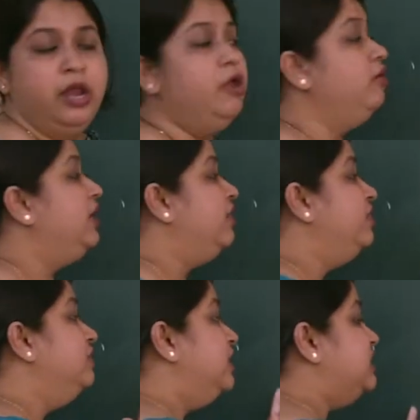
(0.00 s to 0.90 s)
Now given
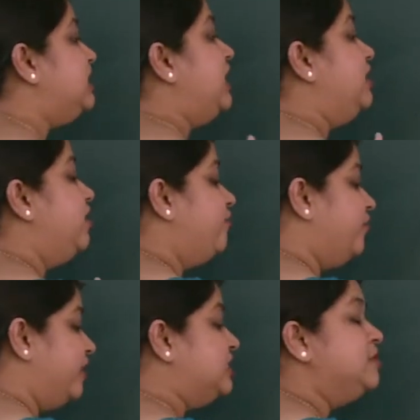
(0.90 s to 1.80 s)
this
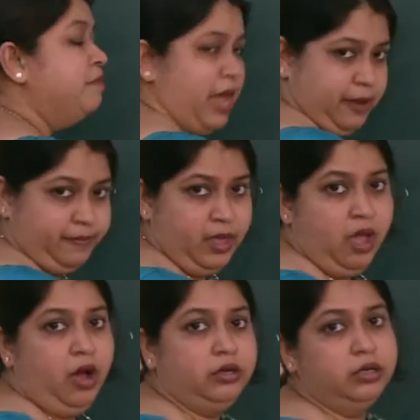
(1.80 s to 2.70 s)
indifference map,
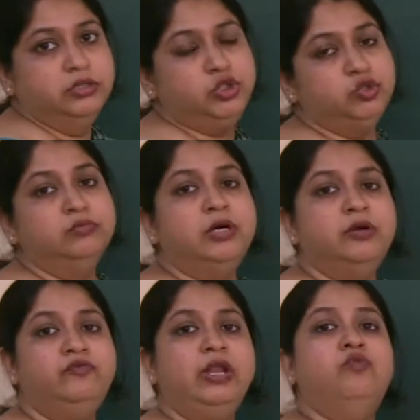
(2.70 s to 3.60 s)
a consumer
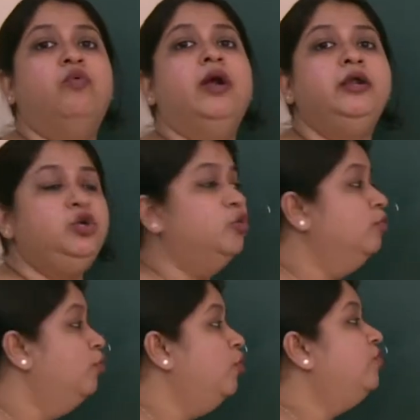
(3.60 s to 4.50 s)
will want to
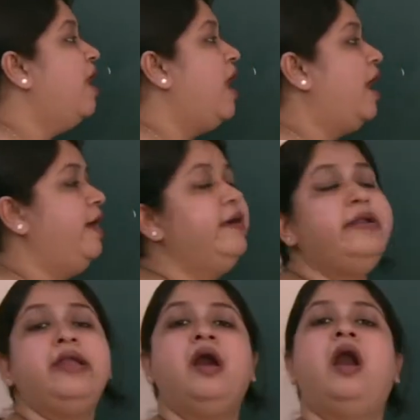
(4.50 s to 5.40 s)
move higher
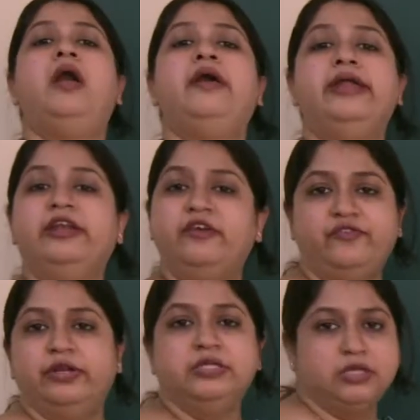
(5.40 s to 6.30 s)
and higher
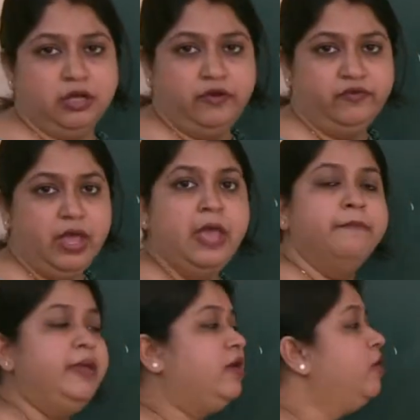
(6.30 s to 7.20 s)
indifference curve,
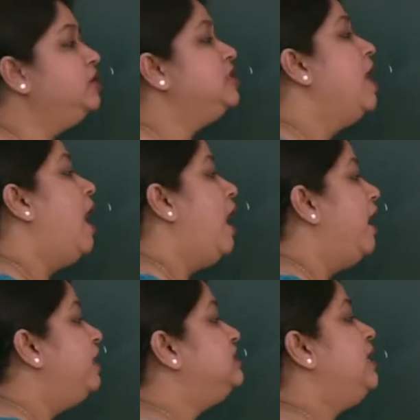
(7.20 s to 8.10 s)
because
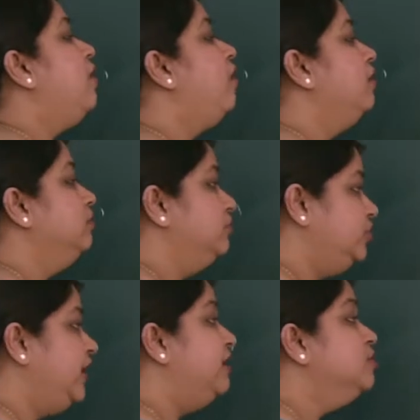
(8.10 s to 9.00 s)
as he or
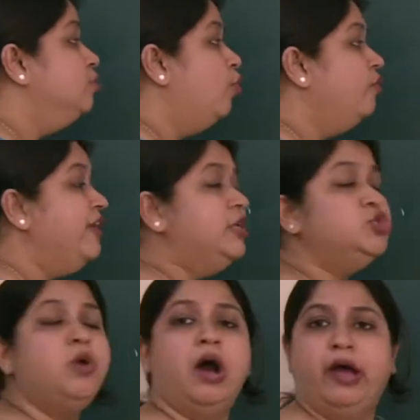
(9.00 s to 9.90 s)
she is moving
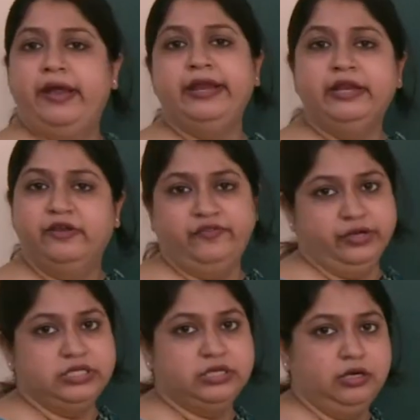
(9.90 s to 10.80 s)
to higher
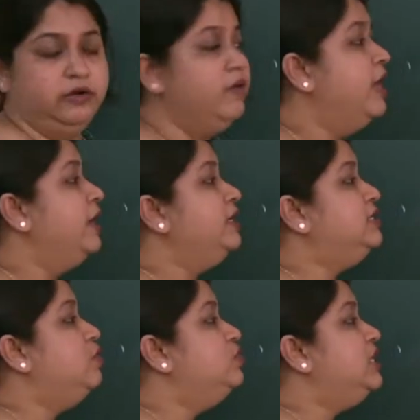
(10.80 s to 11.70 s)
indifference curve, his
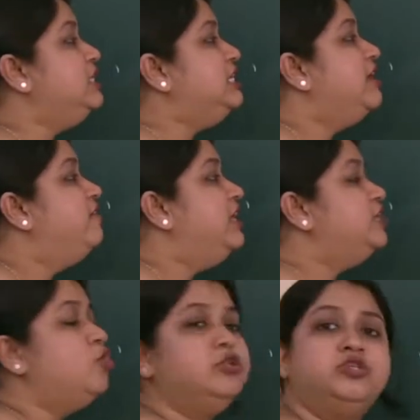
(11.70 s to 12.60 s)
utility level
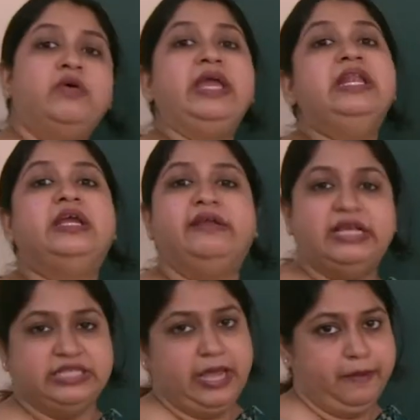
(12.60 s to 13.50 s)
is also
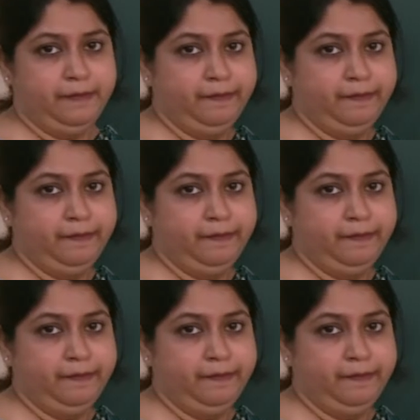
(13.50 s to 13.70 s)
increasing.